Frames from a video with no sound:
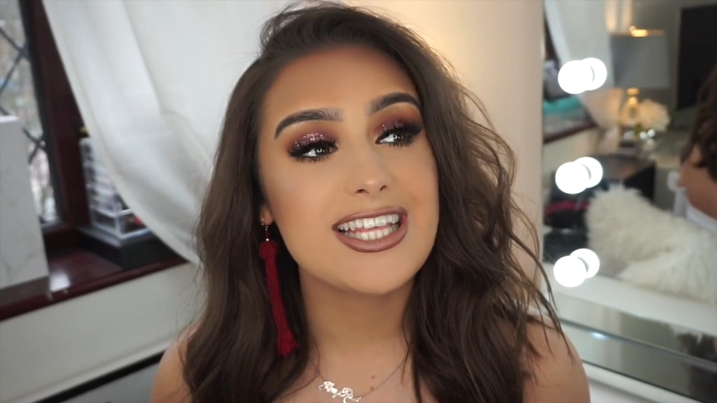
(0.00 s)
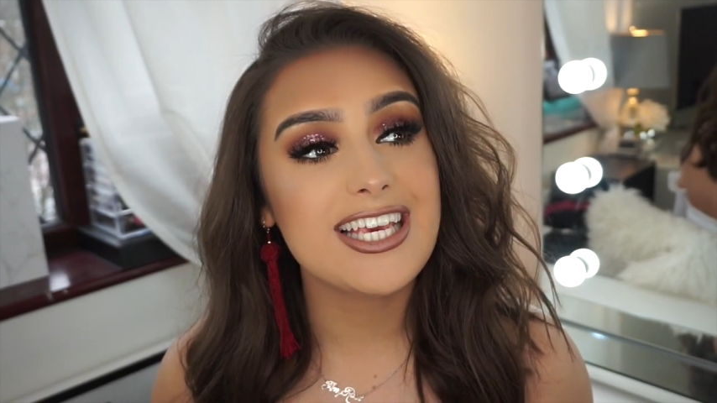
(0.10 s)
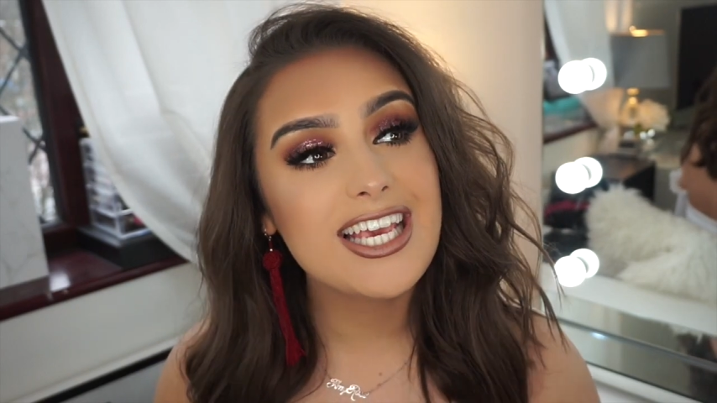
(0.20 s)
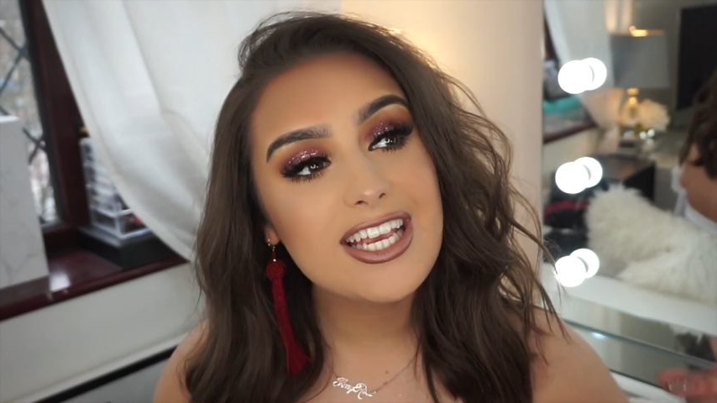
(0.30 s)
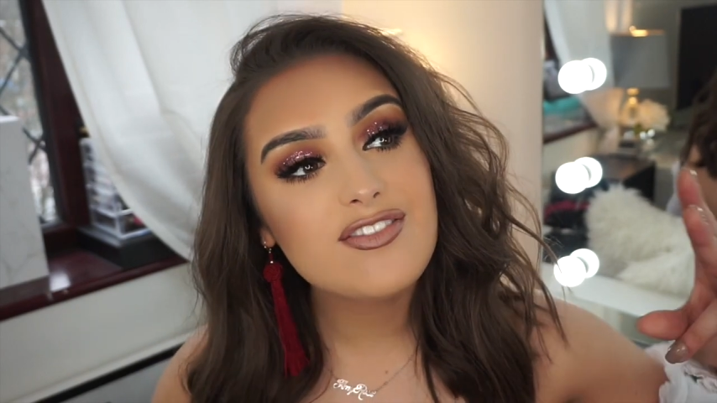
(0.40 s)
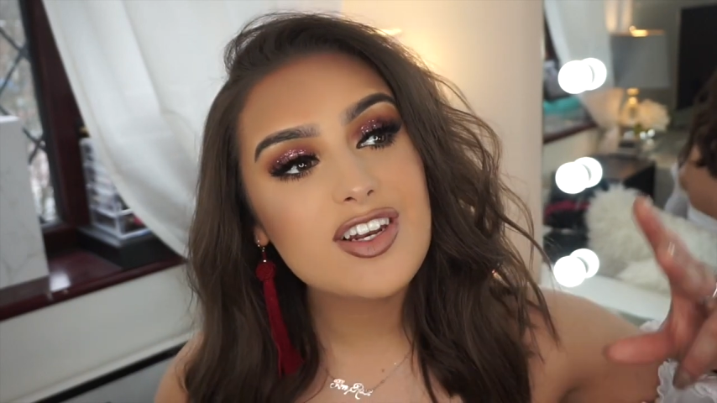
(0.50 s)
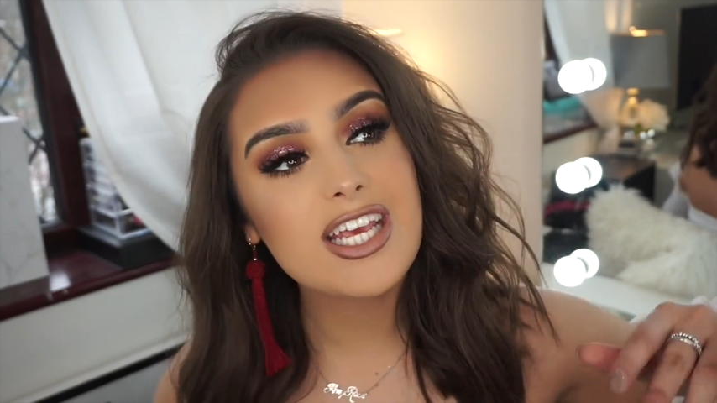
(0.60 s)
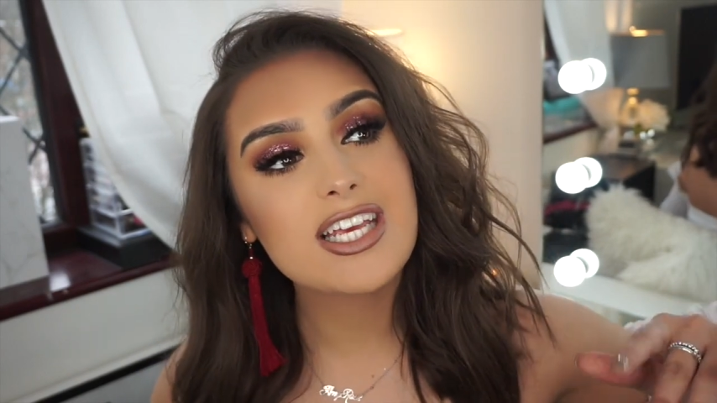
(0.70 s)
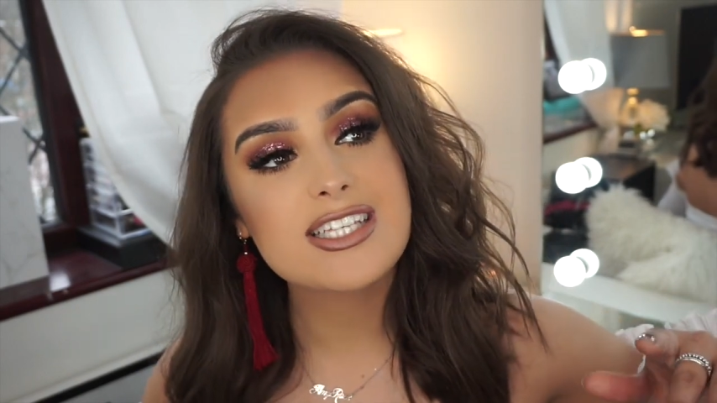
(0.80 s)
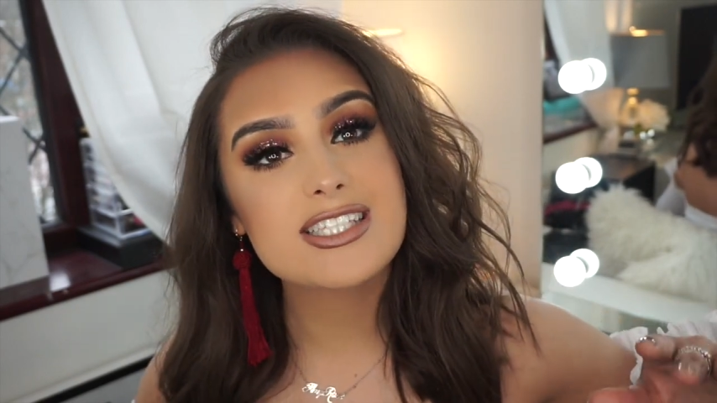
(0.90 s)
the
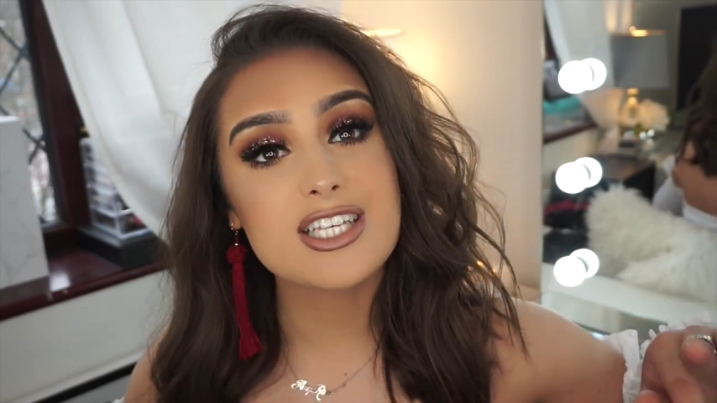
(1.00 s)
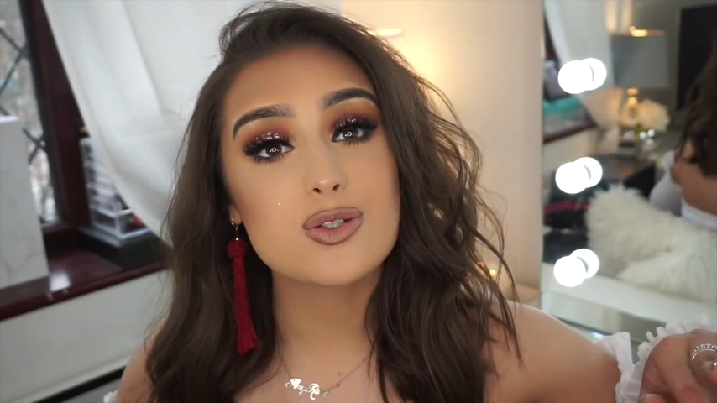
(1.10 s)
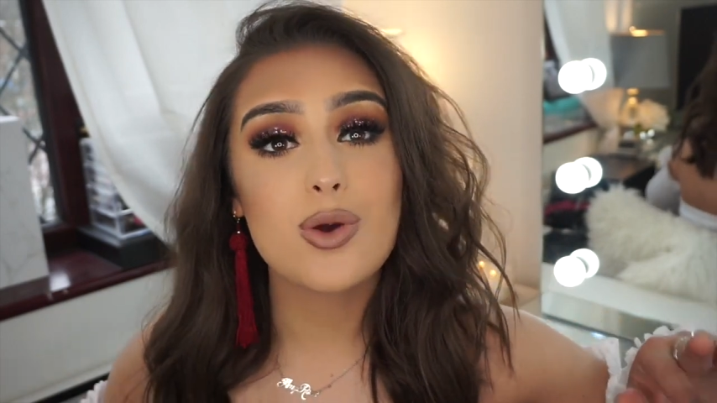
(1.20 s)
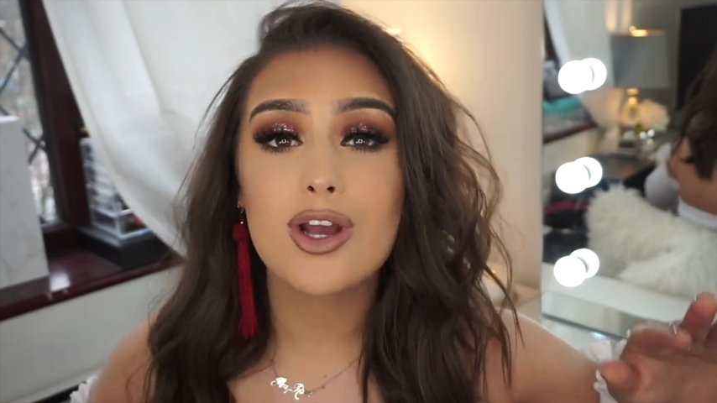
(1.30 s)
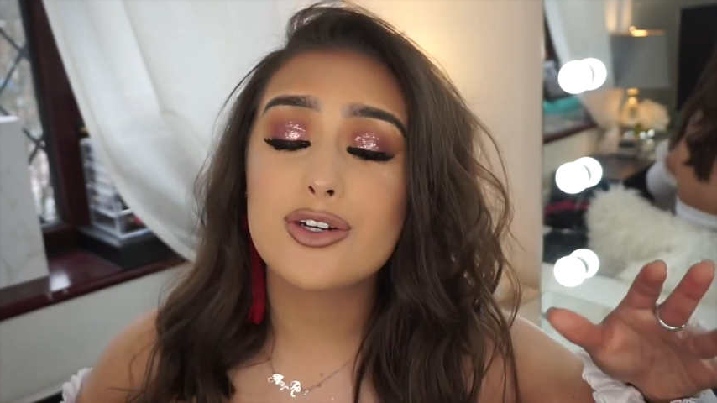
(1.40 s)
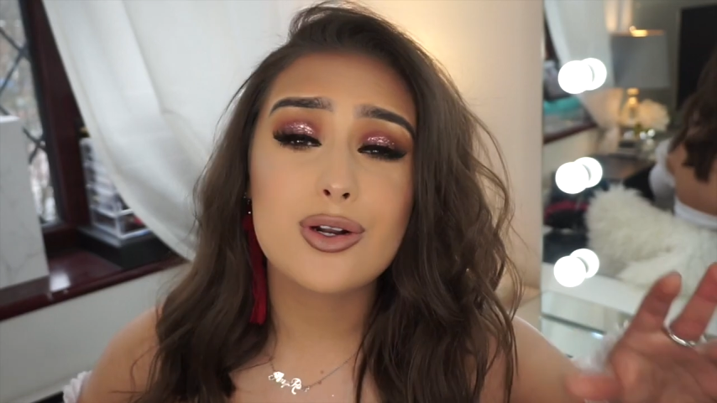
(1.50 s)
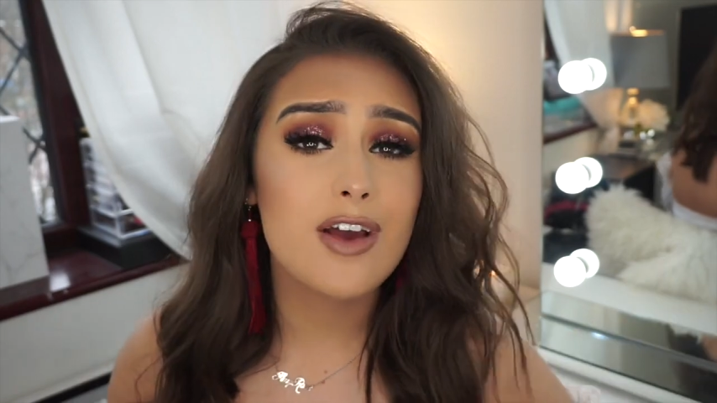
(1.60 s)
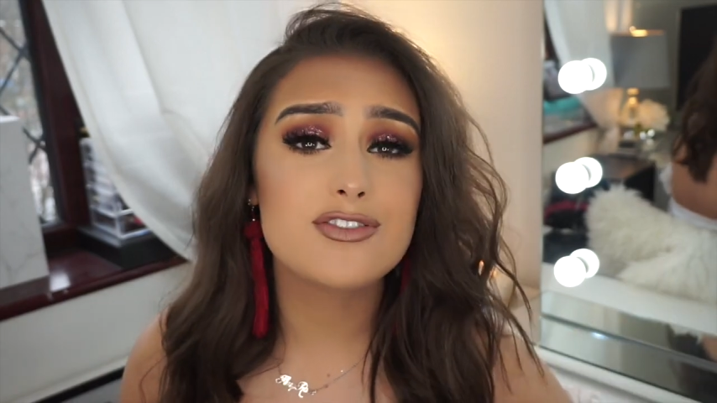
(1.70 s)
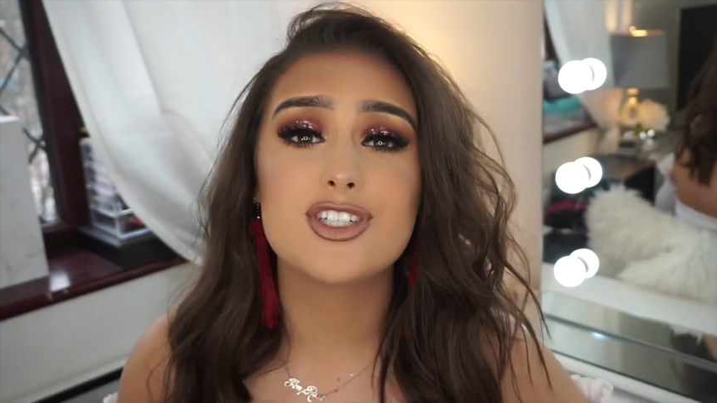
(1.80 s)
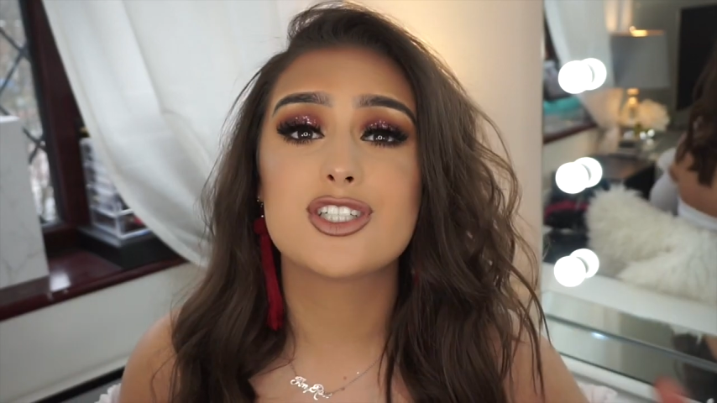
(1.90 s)
evenings as well. You don't
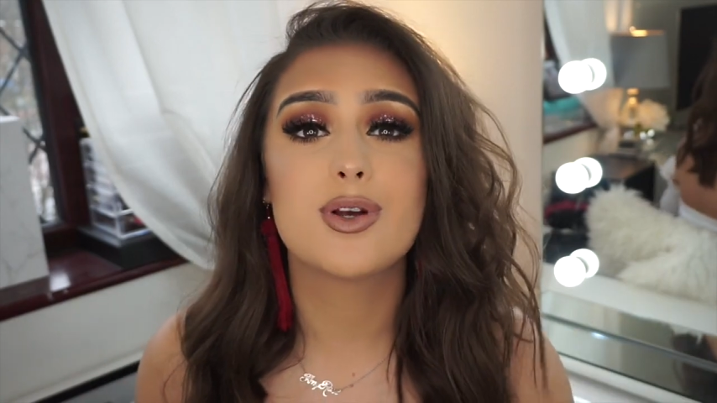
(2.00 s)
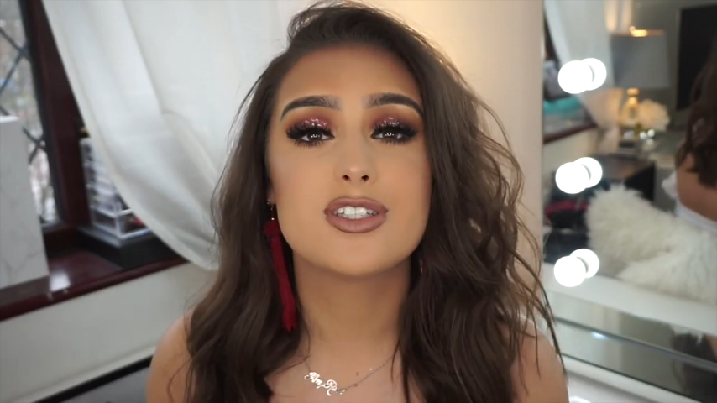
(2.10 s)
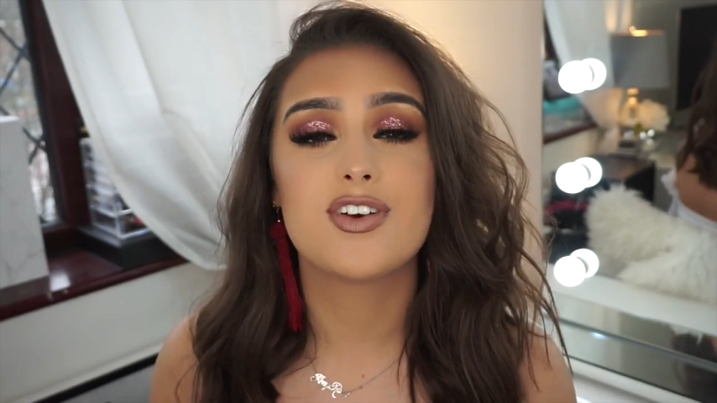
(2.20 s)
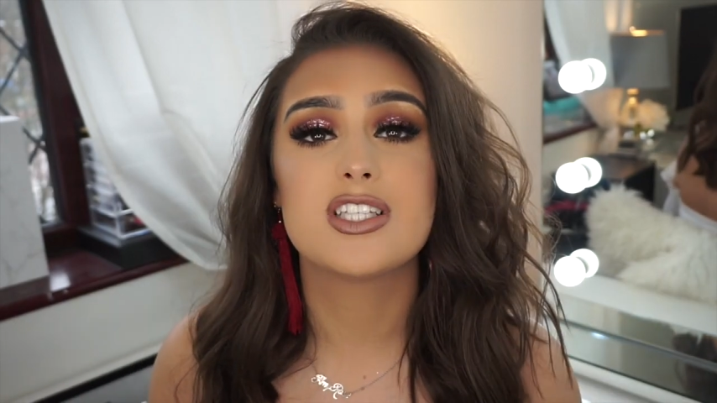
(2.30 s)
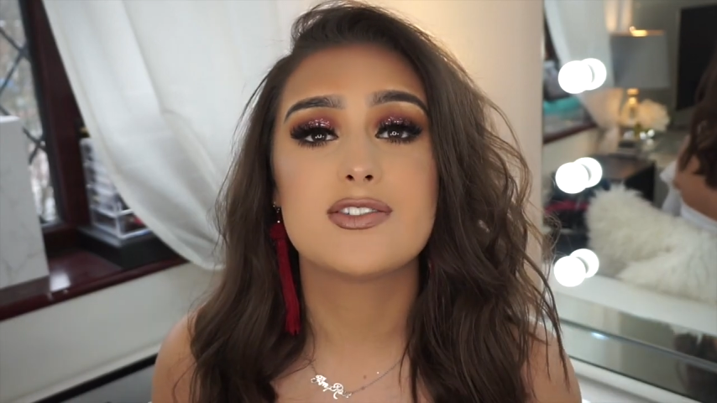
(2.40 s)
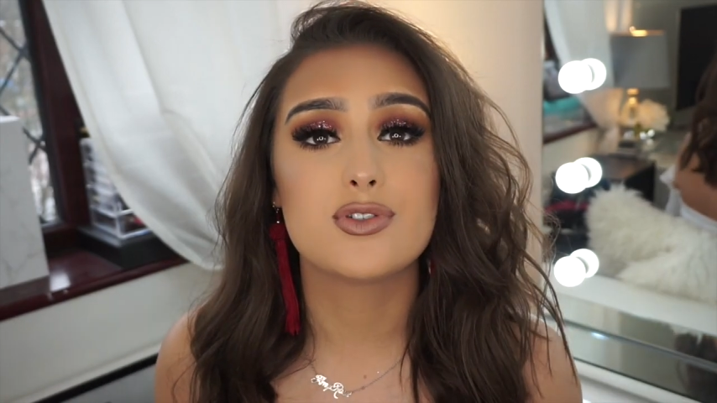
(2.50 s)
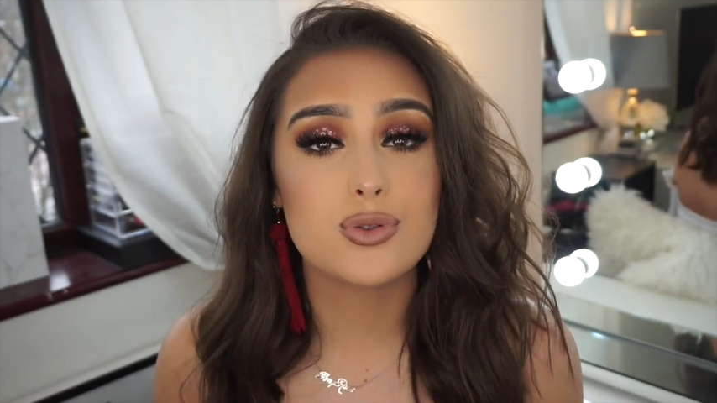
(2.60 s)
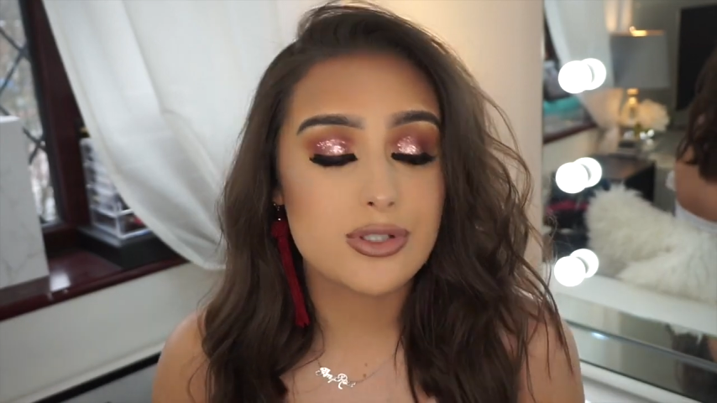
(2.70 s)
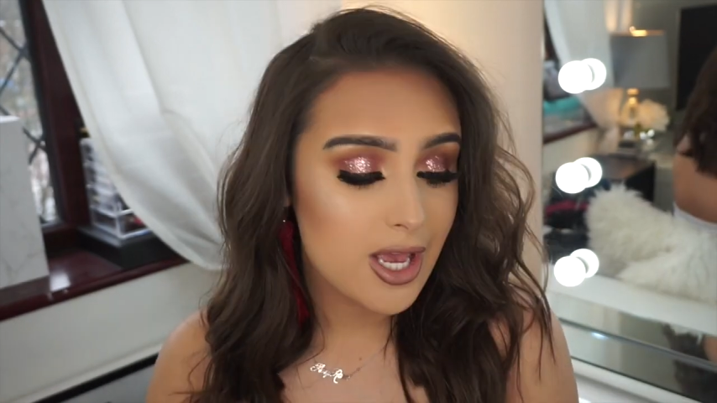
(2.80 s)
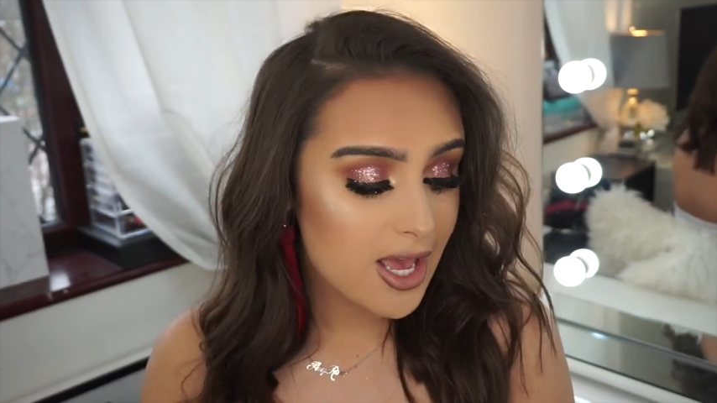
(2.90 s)
have to just wear it to
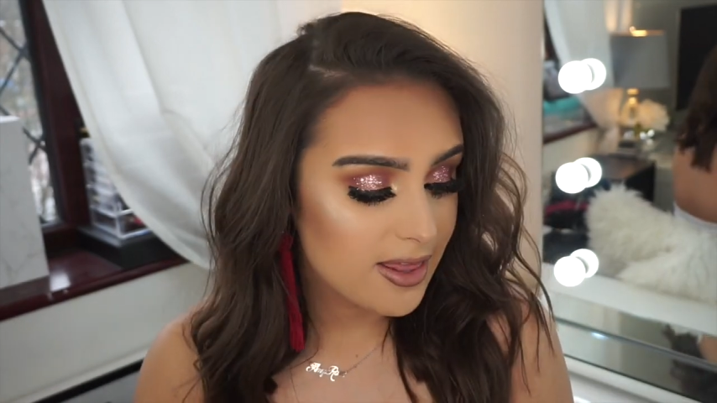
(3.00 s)
festivals.